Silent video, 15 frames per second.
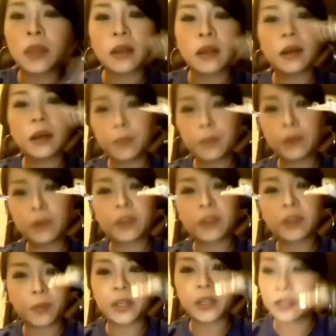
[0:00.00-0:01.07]
uh, both are
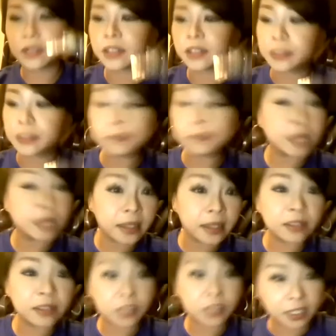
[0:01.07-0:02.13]
pretty good. They like
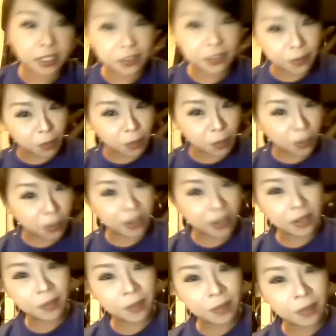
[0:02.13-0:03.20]
to chase from the
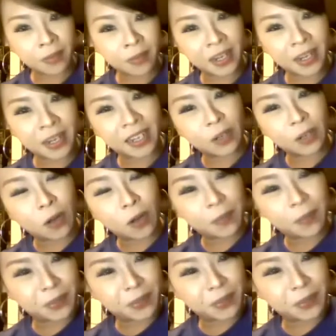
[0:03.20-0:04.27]
bottom and then they go up
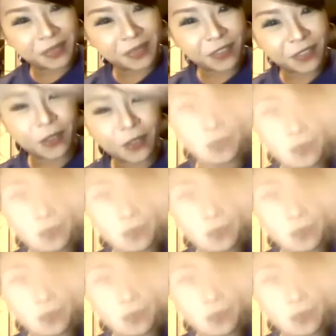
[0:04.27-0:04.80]
from oh.